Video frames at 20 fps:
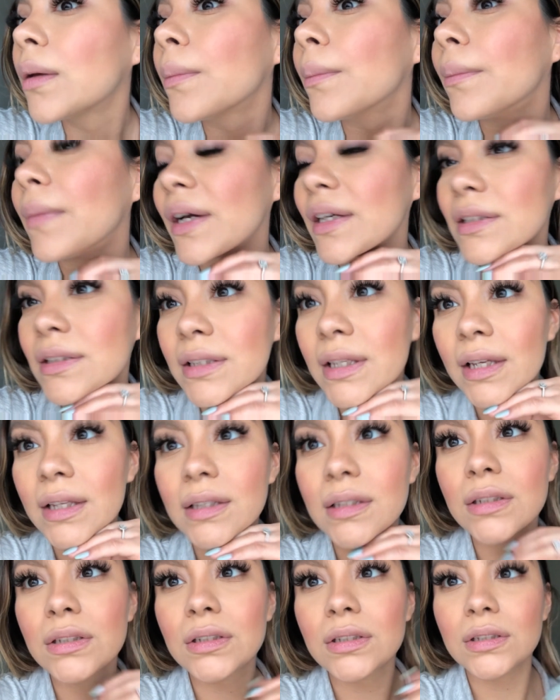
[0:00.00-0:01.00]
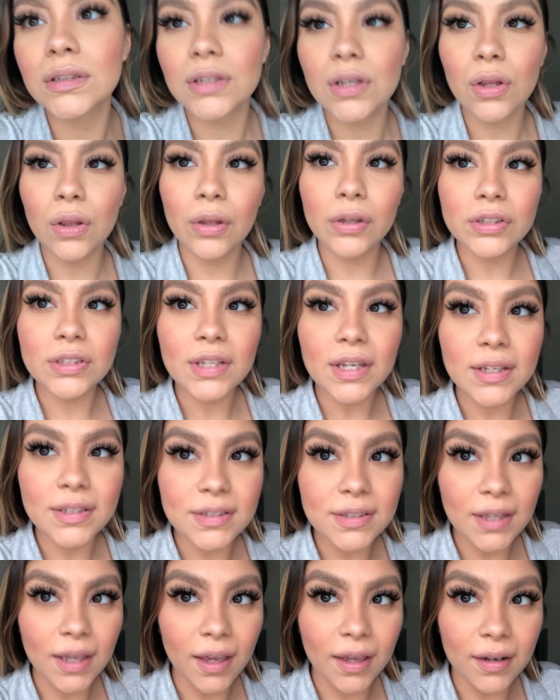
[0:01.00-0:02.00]
my skin still looks like
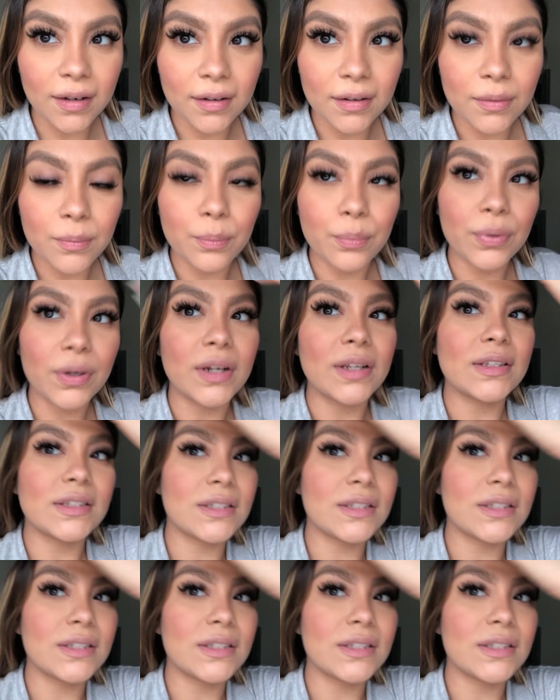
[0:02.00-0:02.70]
skin, but it